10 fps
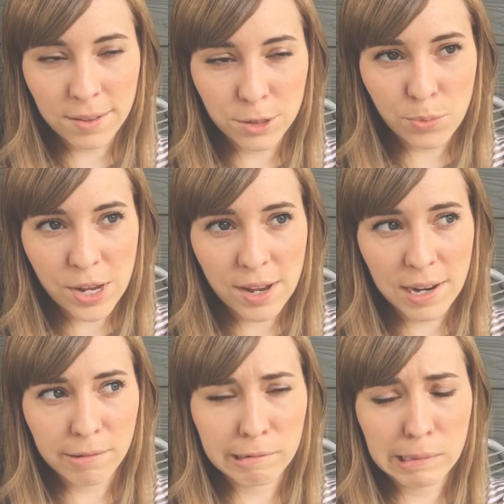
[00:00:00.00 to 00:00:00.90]
this
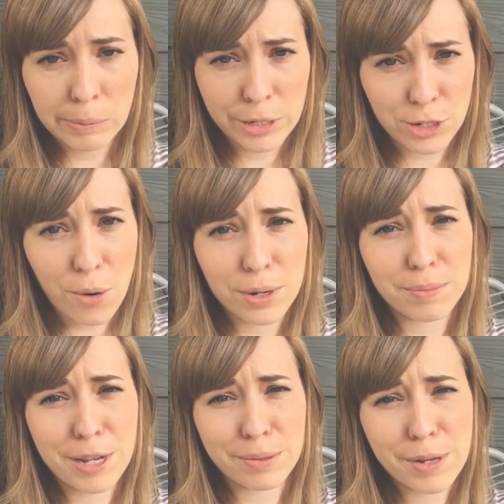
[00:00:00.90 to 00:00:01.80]
weekend, which
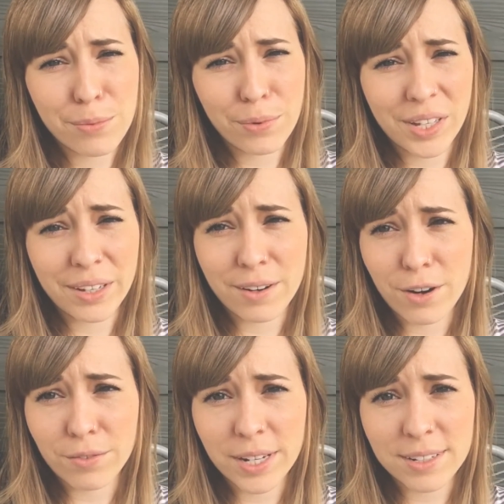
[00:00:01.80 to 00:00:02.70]
always makes me really
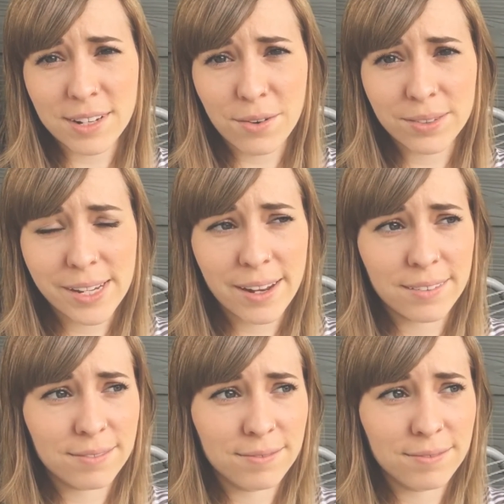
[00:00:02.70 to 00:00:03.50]
nervous. I always get